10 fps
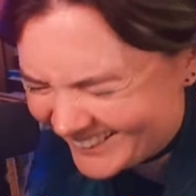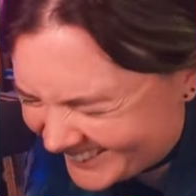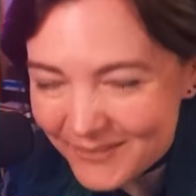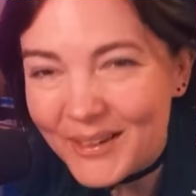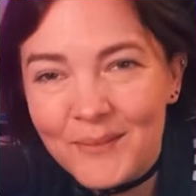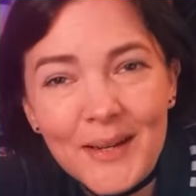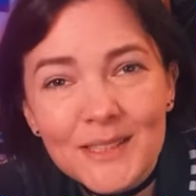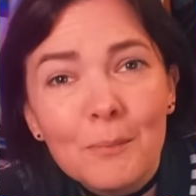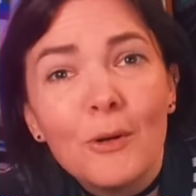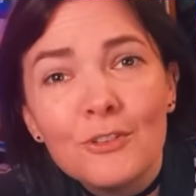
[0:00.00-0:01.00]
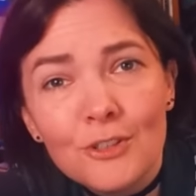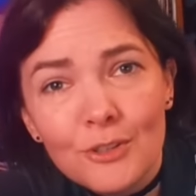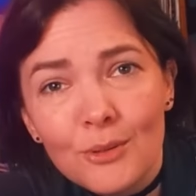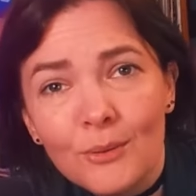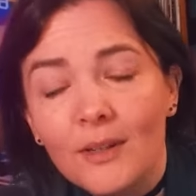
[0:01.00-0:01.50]
What am I supposed to
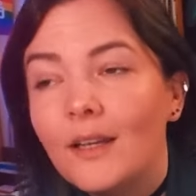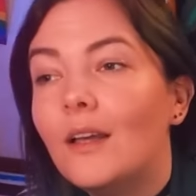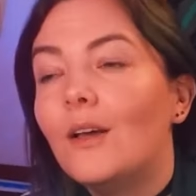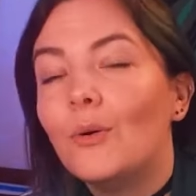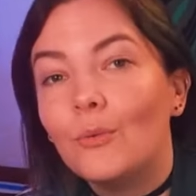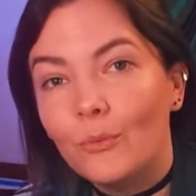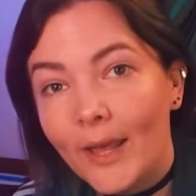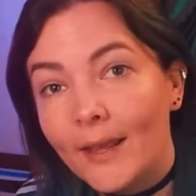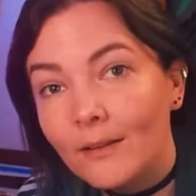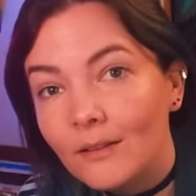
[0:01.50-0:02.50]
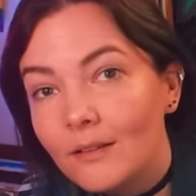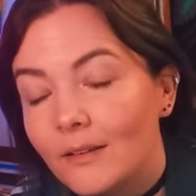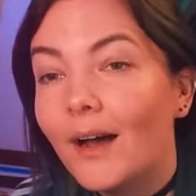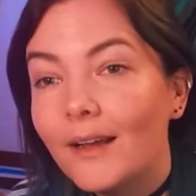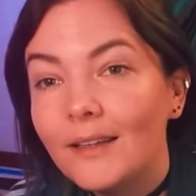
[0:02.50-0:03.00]
do? Well,
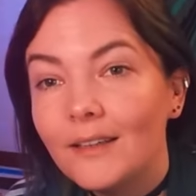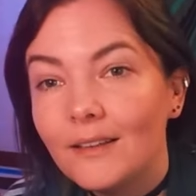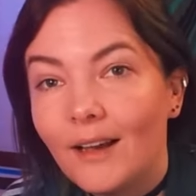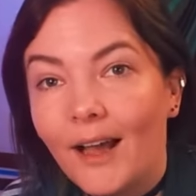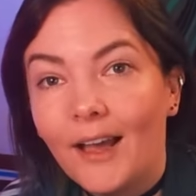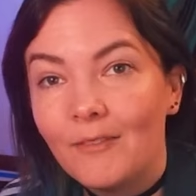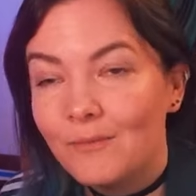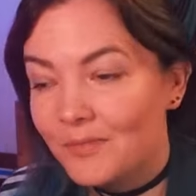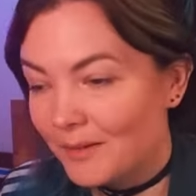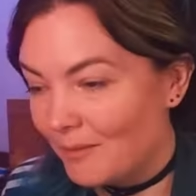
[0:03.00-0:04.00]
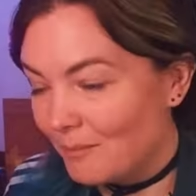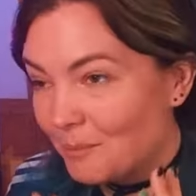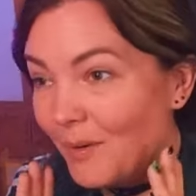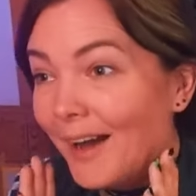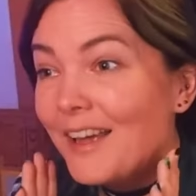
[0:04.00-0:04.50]
I
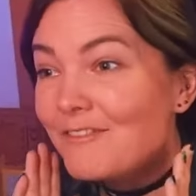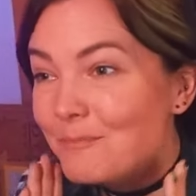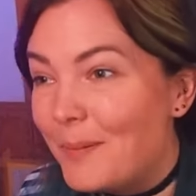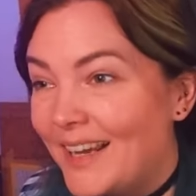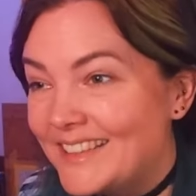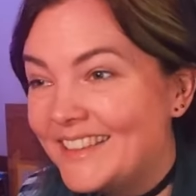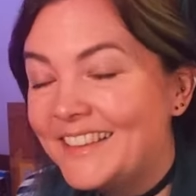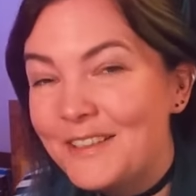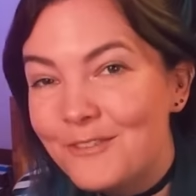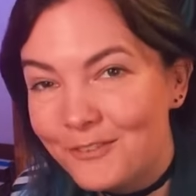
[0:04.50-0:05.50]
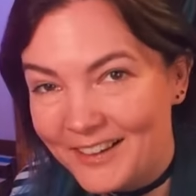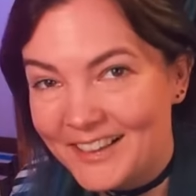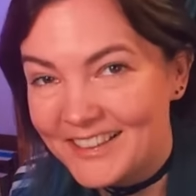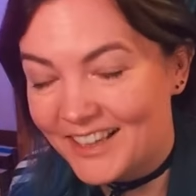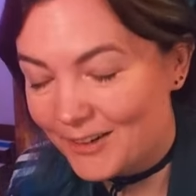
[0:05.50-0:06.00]
have basically
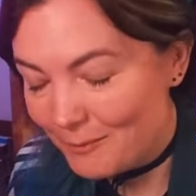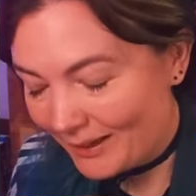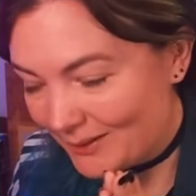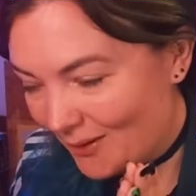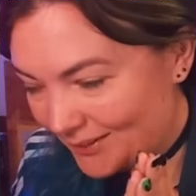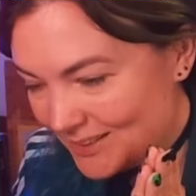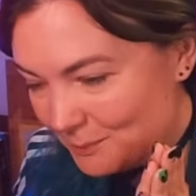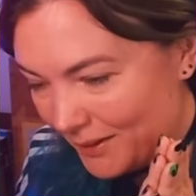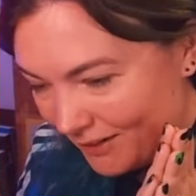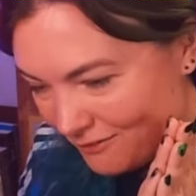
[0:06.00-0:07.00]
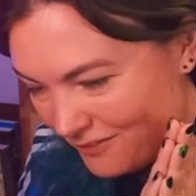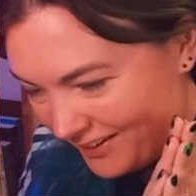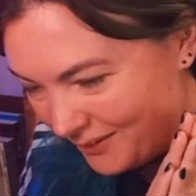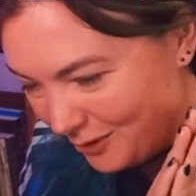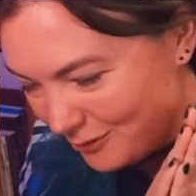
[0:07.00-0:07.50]
finished now. Oh my god, it's been
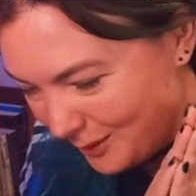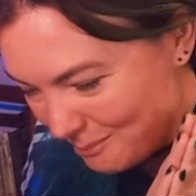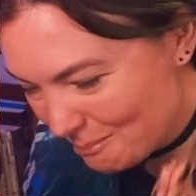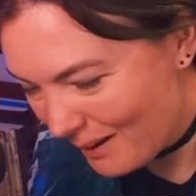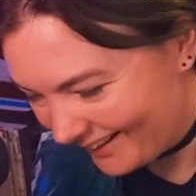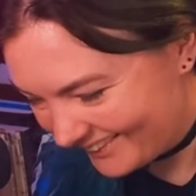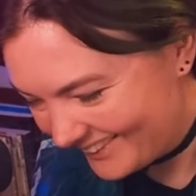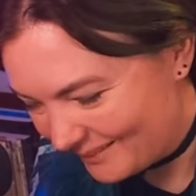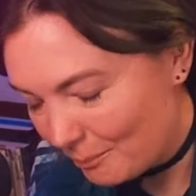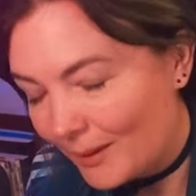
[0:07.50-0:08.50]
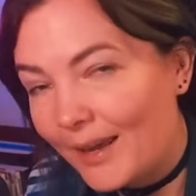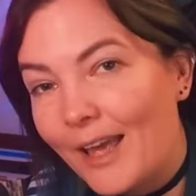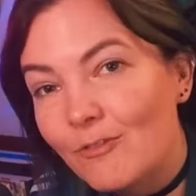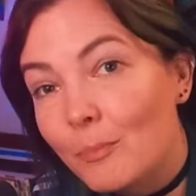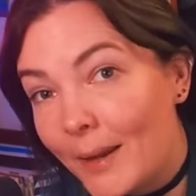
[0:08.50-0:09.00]
over a month, but I
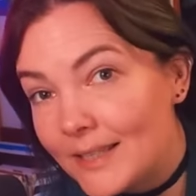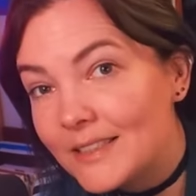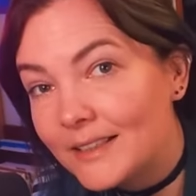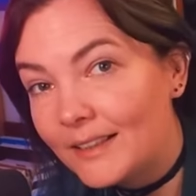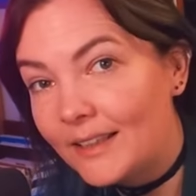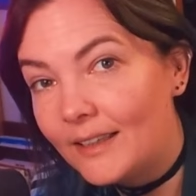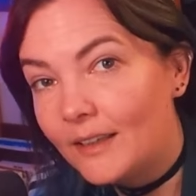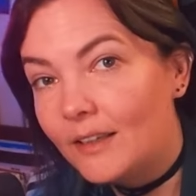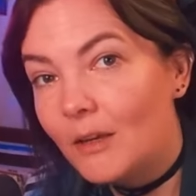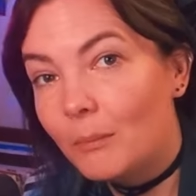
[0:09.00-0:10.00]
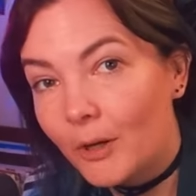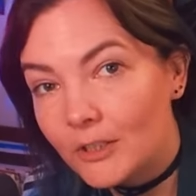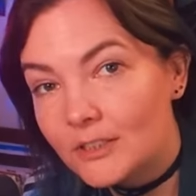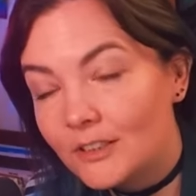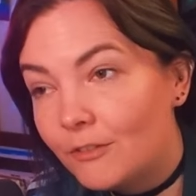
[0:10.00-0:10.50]
have basically
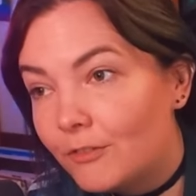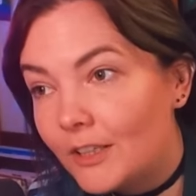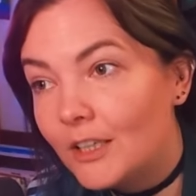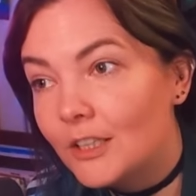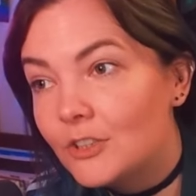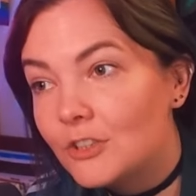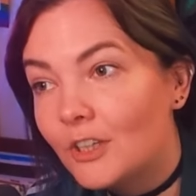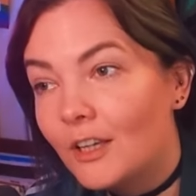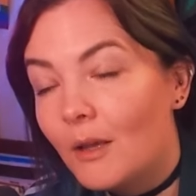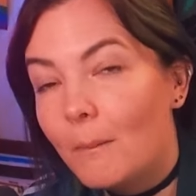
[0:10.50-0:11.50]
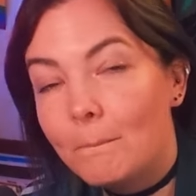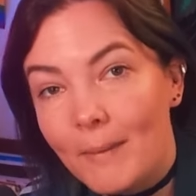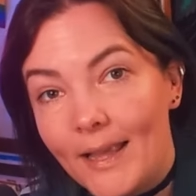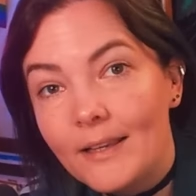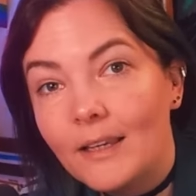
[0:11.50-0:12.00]
personally finished
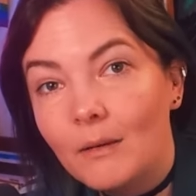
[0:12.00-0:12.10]
making